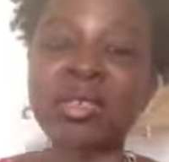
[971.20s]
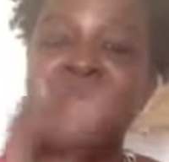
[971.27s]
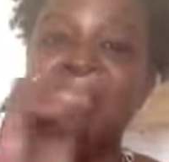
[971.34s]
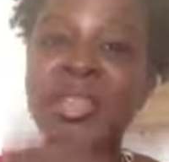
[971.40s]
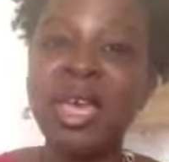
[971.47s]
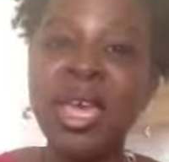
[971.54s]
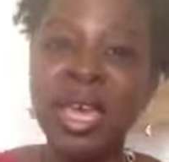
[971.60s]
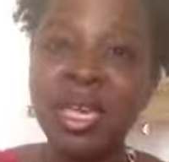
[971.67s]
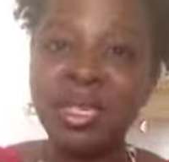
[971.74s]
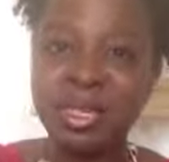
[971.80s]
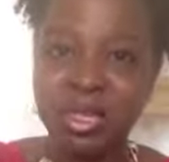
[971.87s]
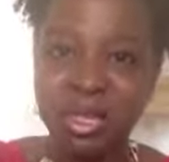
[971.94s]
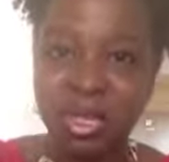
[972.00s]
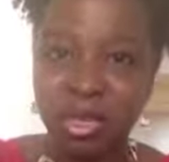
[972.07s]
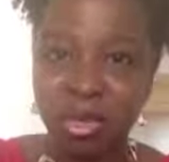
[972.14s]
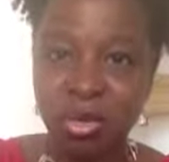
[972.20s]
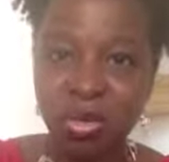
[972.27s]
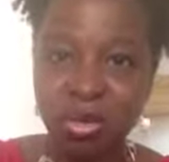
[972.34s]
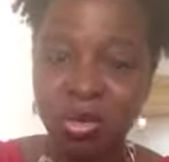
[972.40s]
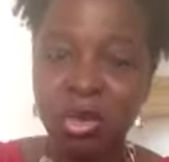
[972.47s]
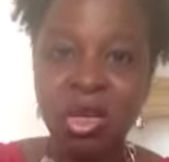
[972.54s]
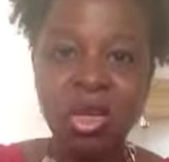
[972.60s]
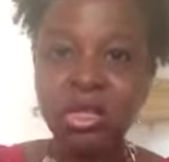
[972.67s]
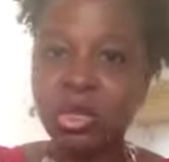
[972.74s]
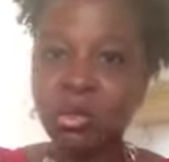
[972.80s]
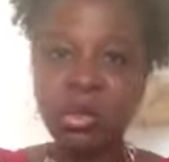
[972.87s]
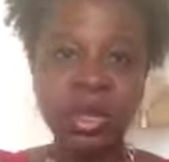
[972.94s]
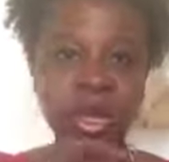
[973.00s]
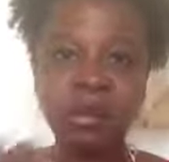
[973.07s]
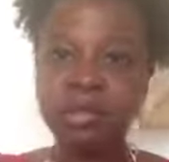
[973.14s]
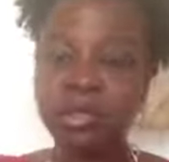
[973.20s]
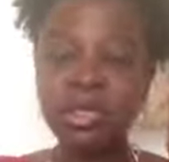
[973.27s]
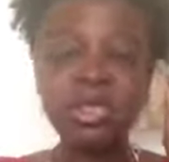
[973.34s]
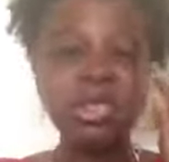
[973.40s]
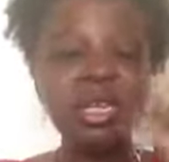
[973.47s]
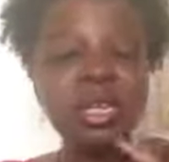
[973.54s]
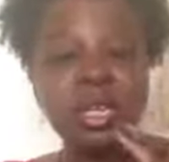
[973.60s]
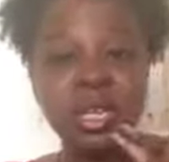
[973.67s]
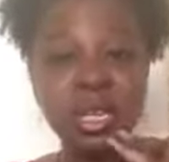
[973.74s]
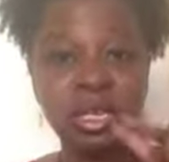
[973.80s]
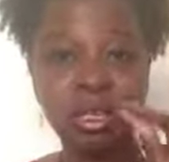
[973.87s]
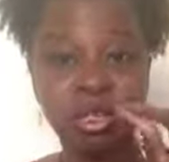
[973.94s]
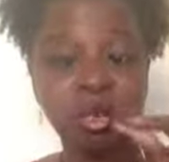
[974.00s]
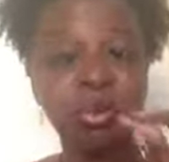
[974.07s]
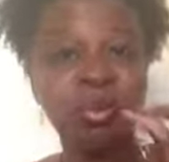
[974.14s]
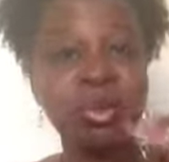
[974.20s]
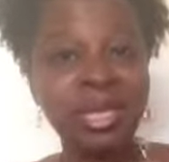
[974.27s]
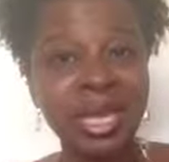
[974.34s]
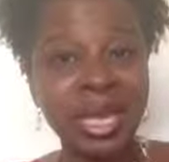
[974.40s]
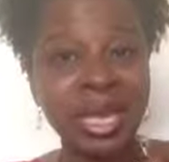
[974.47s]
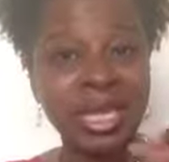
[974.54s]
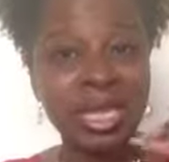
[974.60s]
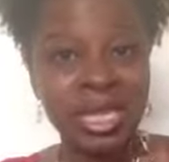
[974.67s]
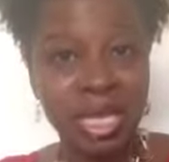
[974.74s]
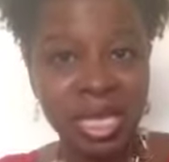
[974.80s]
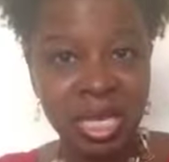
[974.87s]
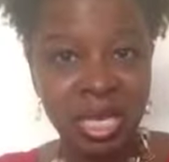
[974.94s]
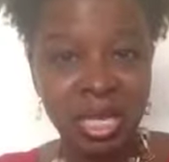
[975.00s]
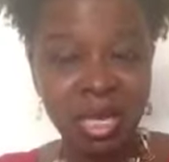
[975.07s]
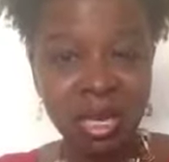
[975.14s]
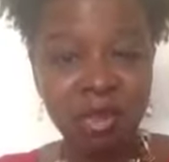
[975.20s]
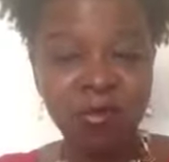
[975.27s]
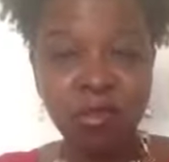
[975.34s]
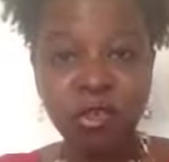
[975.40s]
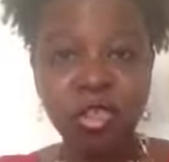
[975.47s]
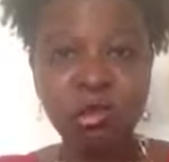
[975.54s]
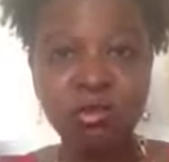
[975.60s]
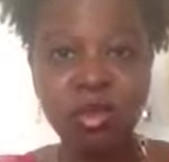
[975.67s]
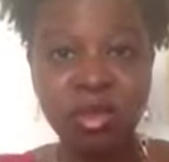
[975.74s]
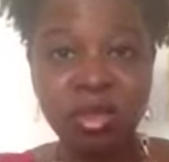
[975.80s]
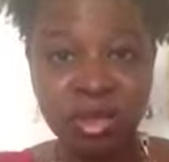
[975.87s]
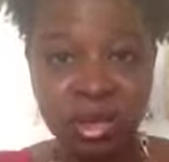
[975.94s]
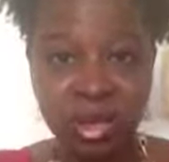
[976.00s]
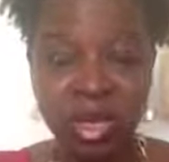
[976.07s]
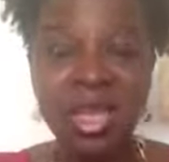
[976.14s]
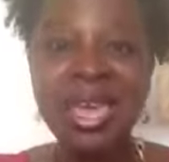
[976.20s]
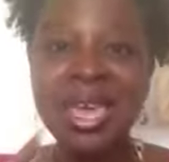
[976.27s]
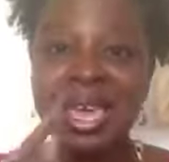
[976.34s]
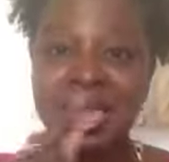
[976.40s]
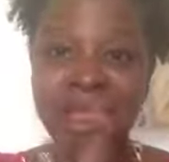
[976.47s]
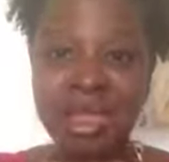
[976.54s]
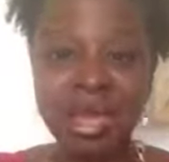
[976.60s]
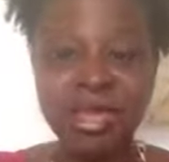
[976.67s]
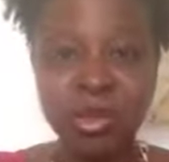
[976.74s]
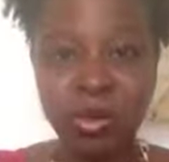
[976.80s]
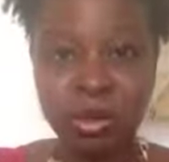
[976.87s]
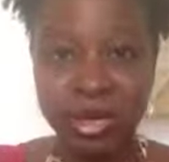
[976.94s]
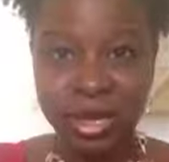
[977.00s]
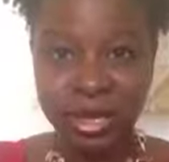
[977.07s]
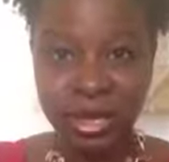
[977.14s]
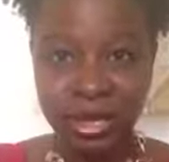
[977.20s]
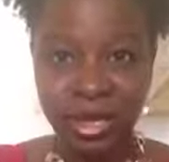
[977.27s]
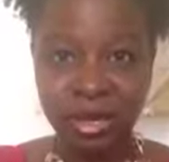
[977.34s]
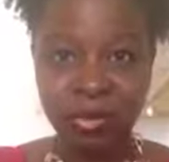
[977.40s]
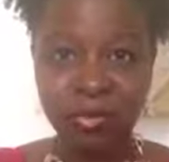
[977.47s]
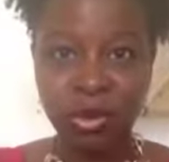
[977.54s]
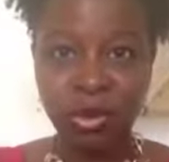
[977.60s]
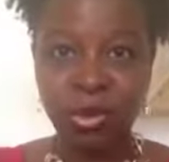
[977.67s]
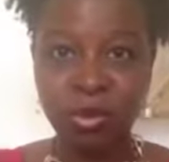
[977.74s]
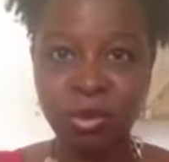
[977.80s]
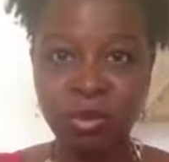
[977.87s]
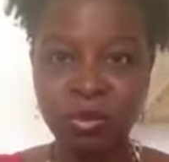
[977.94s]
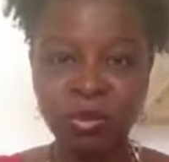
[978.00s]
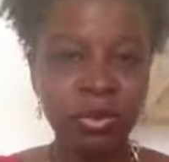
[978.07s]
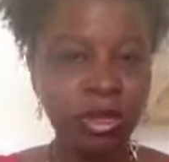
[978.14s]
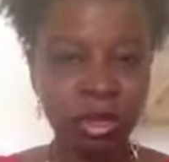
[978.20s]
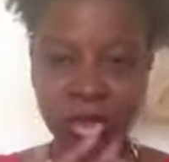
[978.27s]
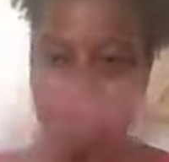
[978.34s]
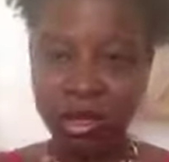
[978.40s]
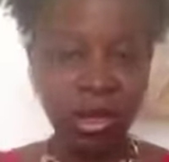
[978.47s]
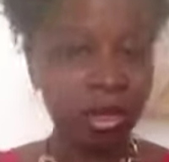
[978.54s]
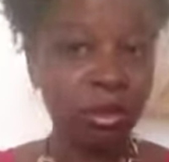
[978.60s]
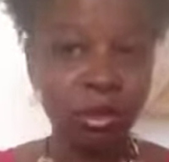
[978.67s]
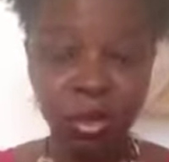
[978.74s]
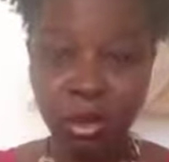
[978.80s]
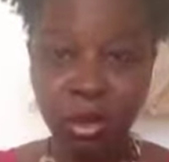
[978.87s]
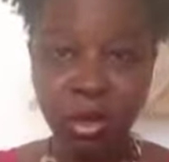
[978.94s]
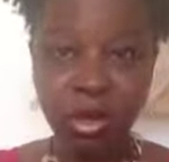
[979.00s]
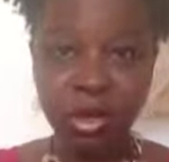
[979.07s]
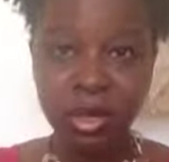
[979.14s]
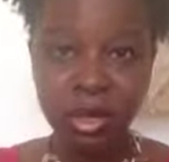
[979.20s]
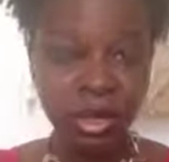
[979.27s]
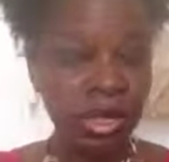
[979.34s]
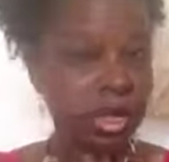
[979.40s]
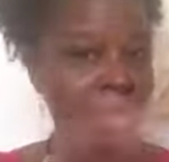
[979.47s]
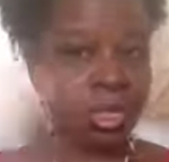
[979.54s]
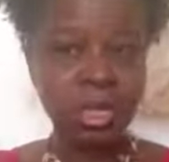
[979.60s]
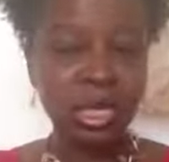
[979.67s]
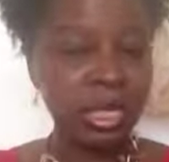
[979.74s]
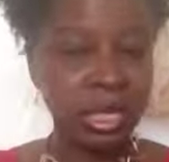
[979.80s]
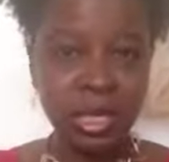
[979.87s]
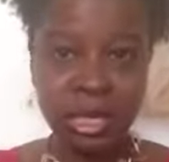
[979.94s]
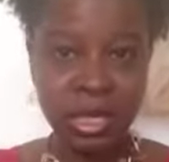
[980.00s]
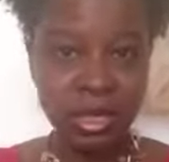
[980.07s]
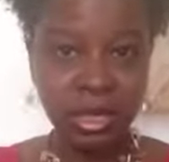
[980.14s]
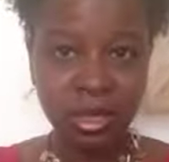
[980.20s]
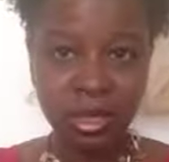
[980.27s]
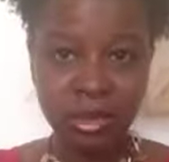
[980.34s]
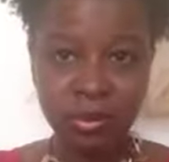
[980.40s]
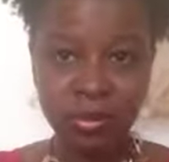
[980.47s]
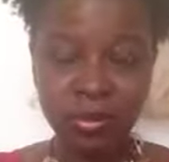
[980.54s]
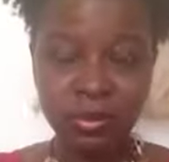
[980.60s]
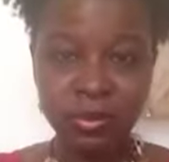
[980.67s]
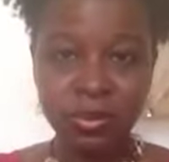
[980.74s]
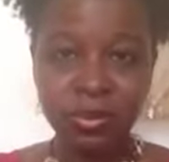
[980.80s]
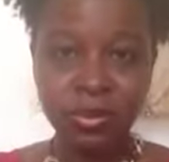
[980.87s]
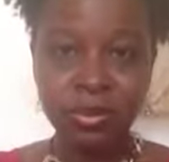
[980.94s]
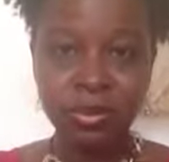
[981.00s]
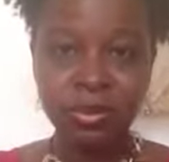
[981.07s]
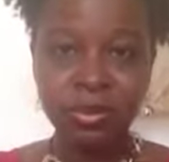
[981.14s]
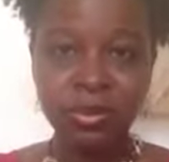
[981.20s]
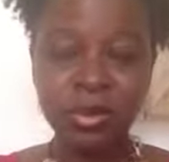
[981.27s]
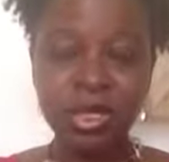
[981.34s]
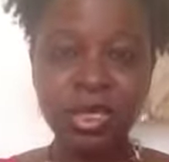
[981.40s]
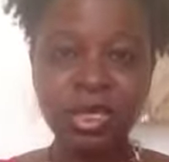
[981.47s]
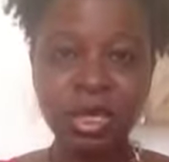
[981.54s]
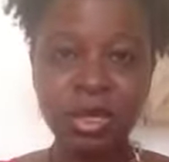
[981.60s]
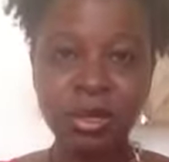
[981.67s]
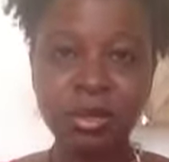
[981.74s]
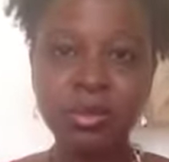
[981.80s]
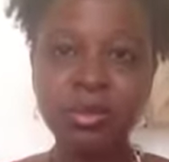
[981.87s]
they see you. So whatever seed it is you planted for them to see, that's what they see of you. Nothing more, nothing less. So,